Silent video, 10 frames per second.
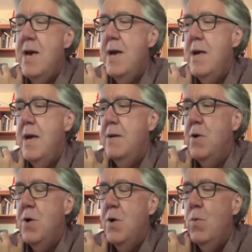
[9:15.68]

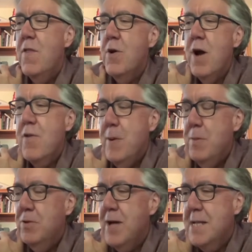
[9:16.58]
And whether other
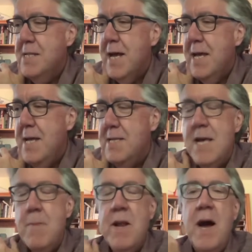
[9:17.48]
people liked it, I can't
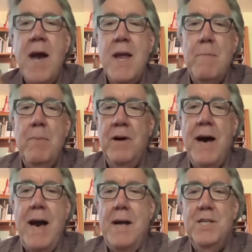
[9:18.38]
say, but I had a
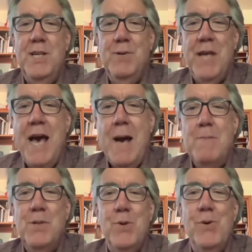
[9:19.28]
blast. It was
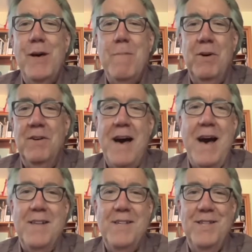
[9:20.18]
absolutely a
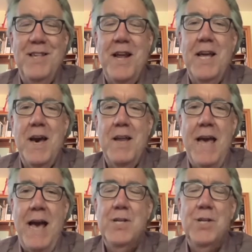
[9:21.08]
blast that I got
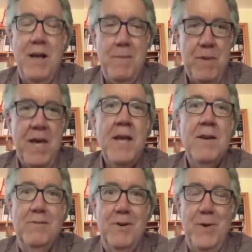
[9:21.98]
actually paid
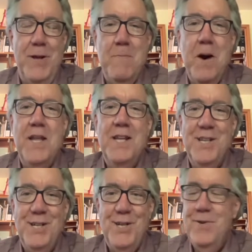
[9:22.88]
a little bit of money
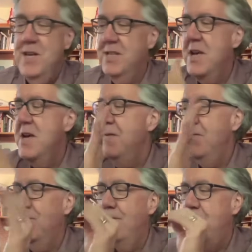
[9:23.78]
to do this. It
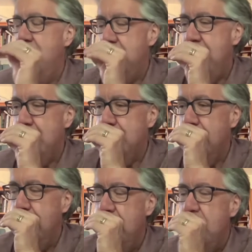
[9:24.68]
was fantastic.
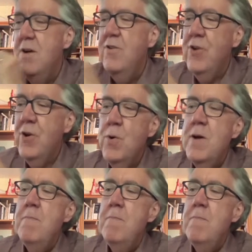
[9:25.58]
So